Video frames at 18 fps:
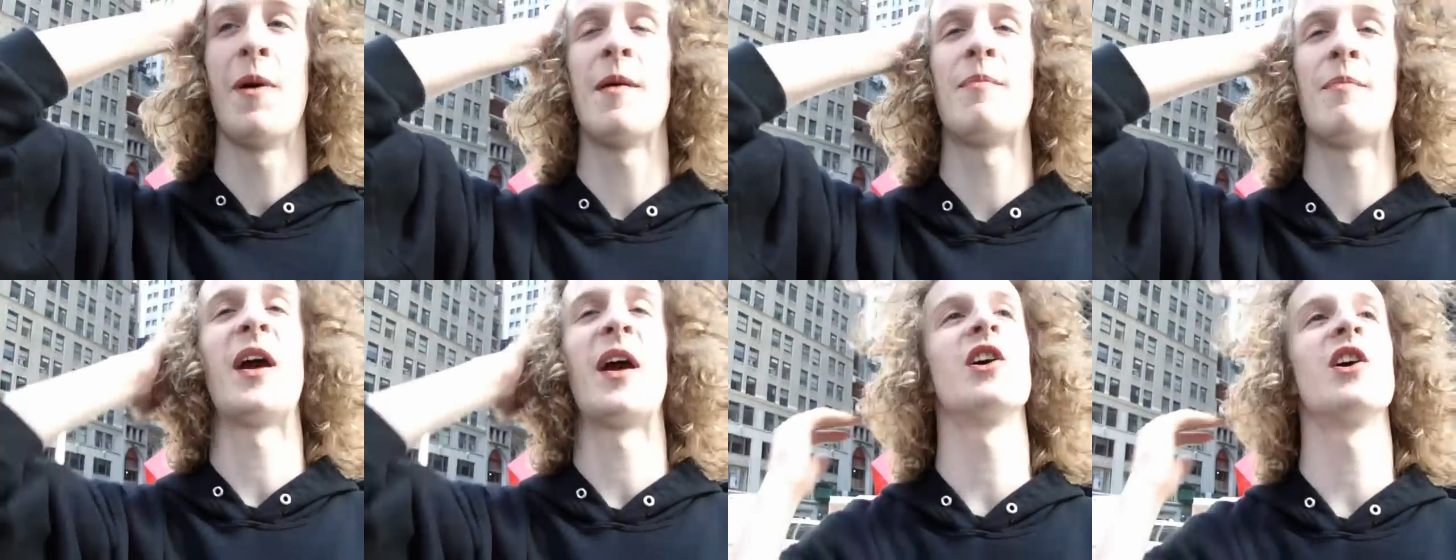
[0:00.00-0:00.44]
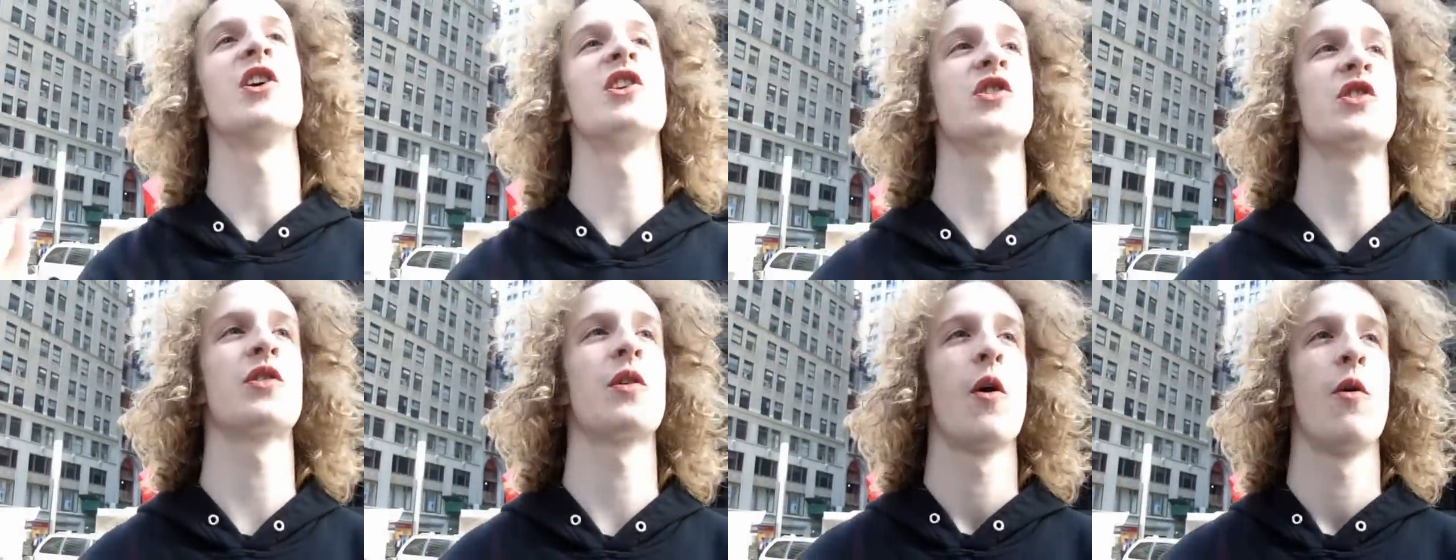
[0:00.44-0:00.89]
my
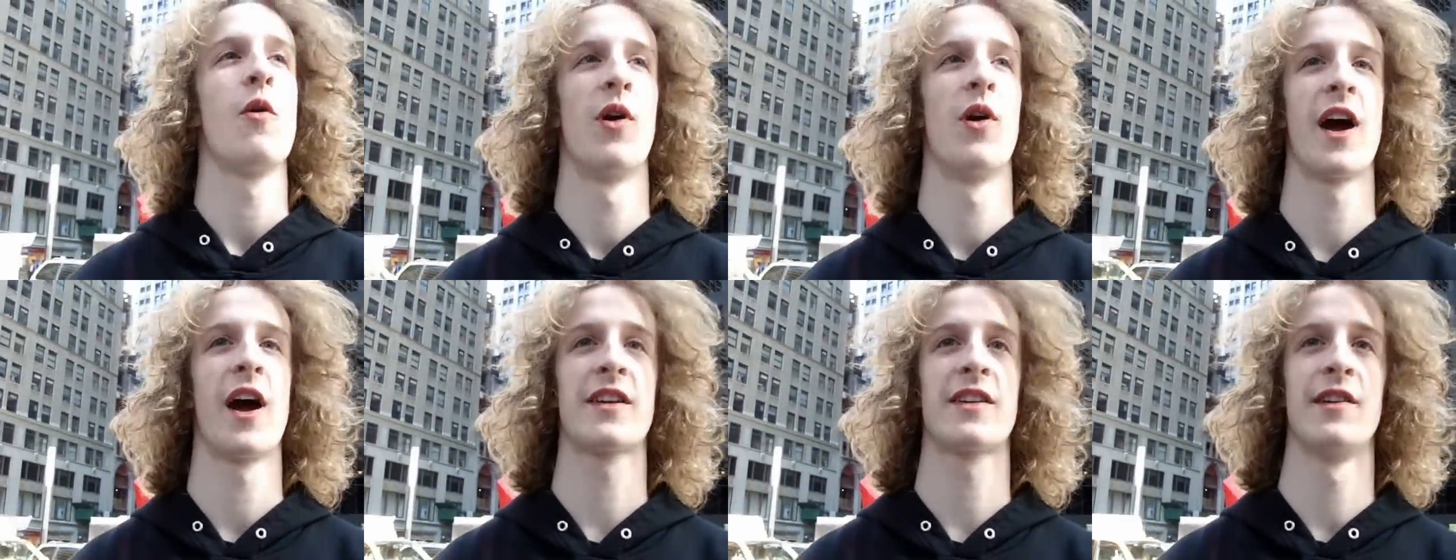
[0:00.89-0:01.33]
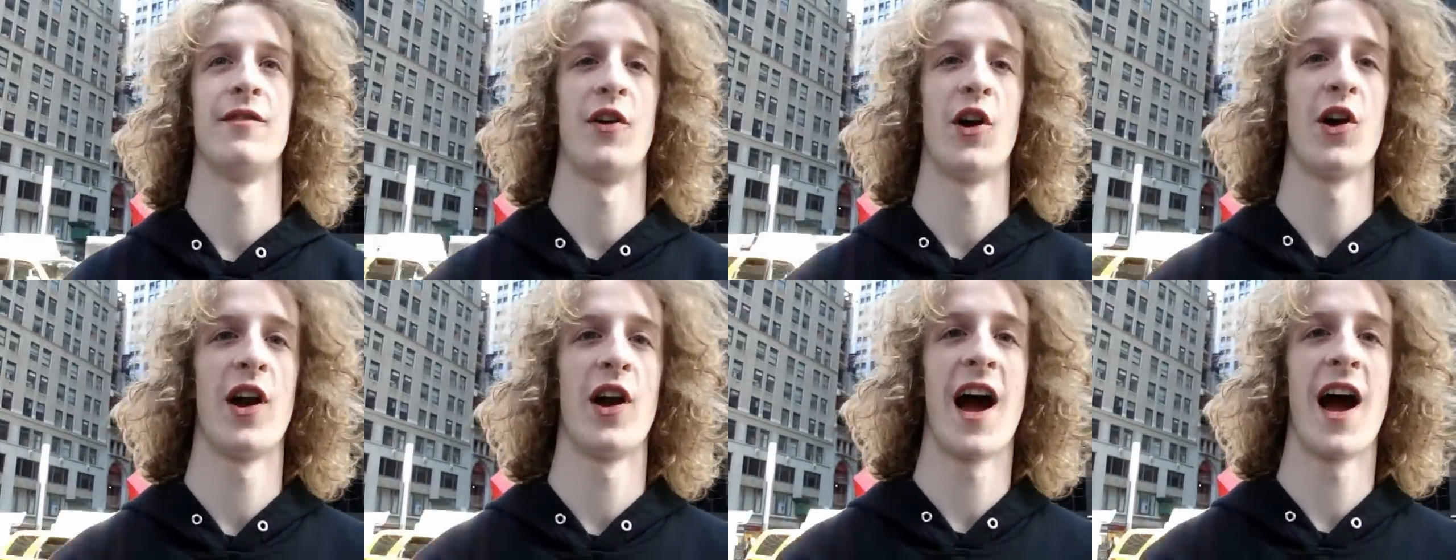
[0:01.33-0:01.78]
parents were actually
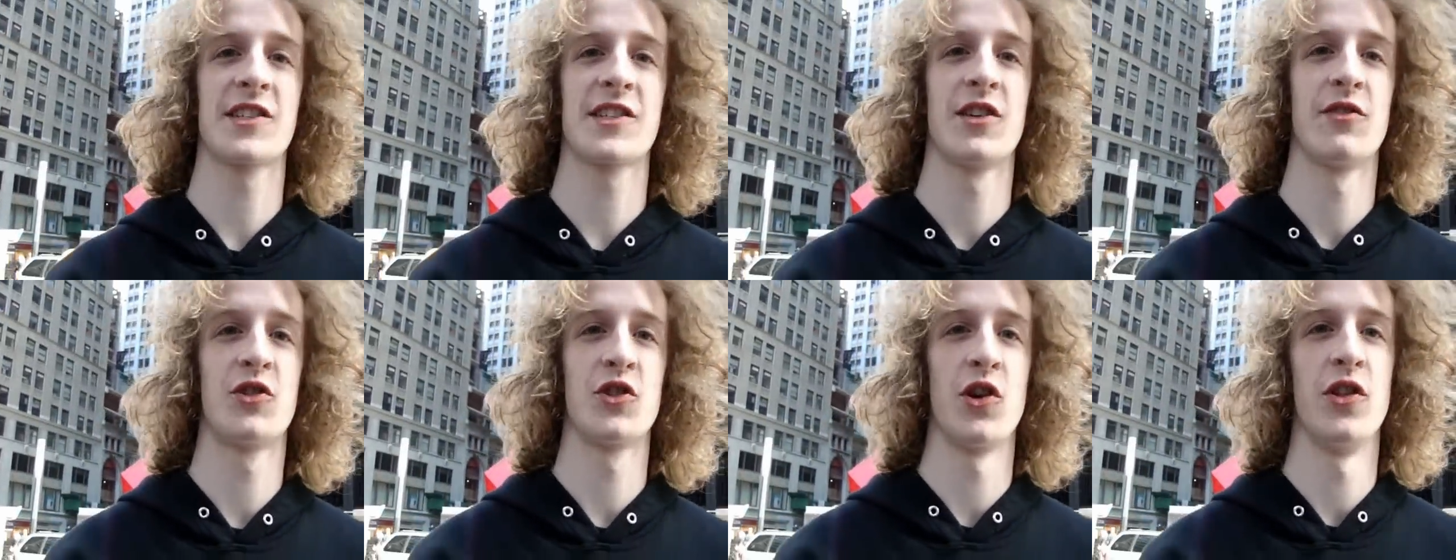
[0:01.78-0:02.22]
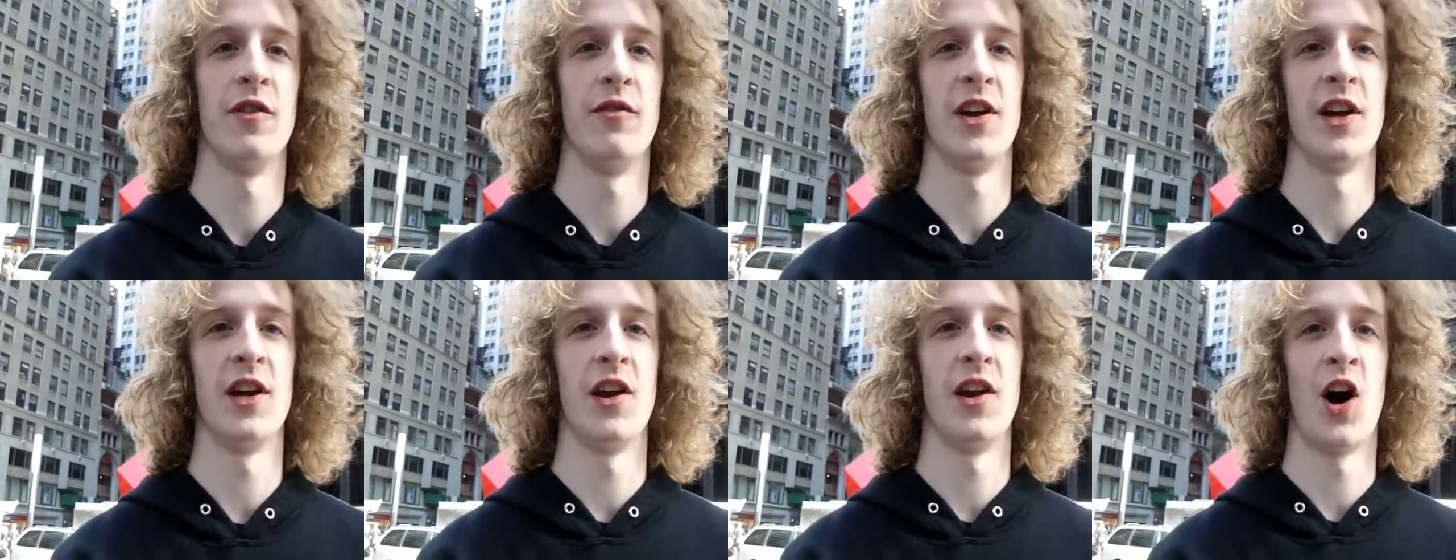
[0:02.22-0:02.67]
very active during the
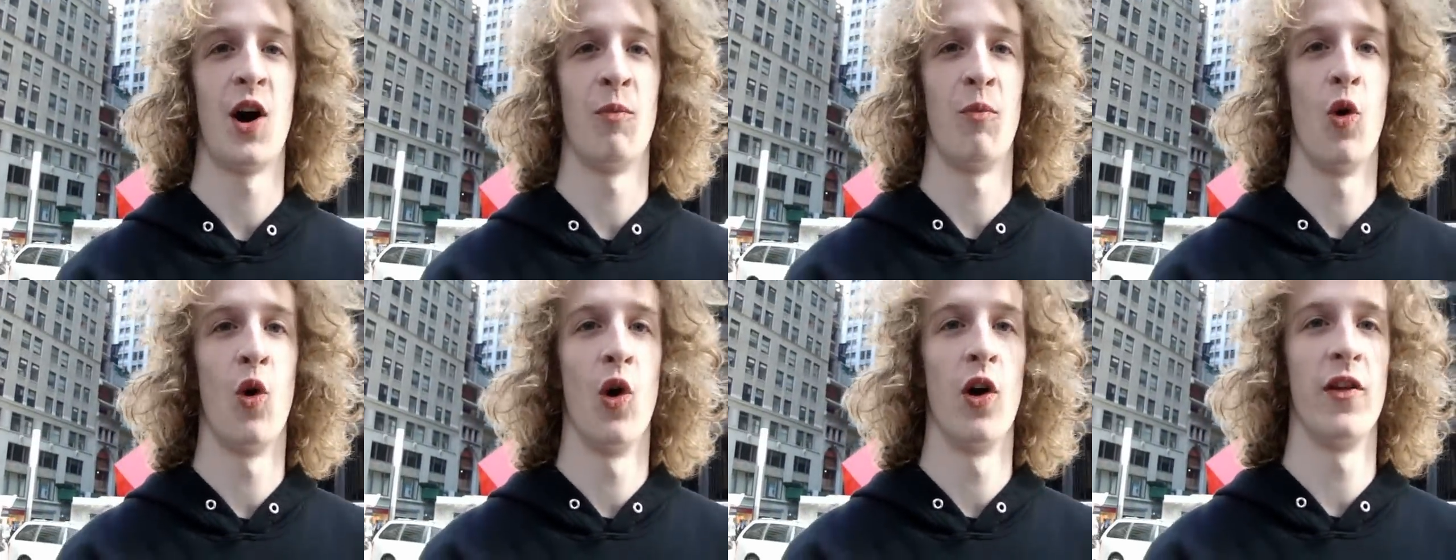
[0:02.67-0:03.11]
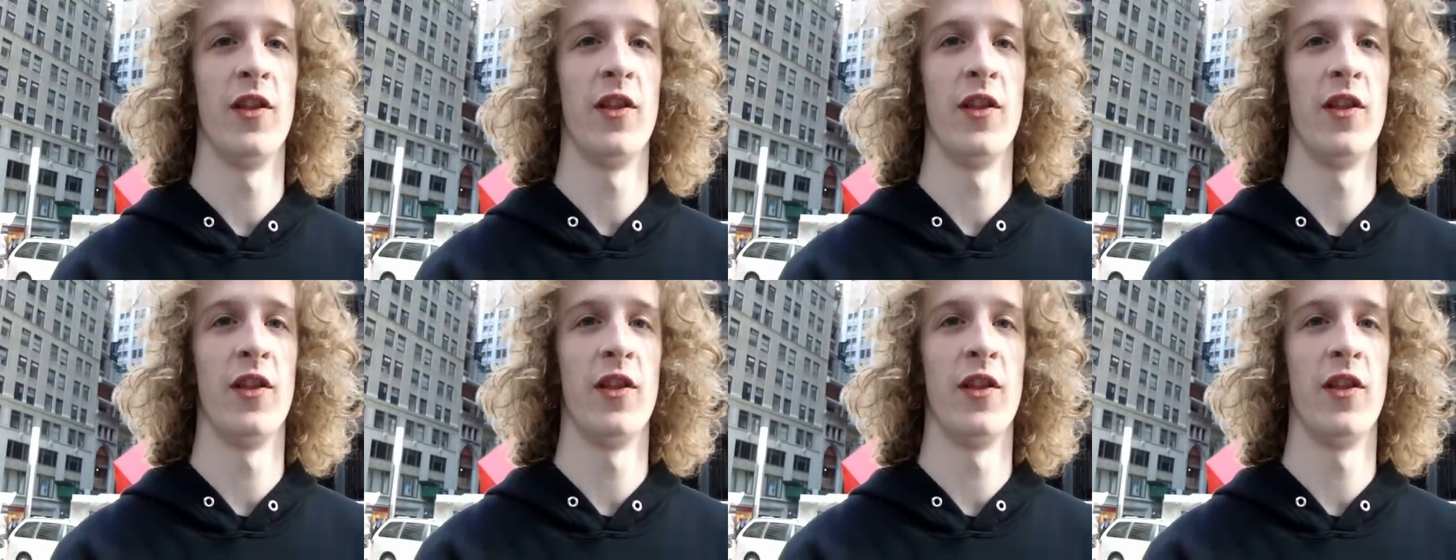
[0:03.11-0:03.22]
Vietnam War.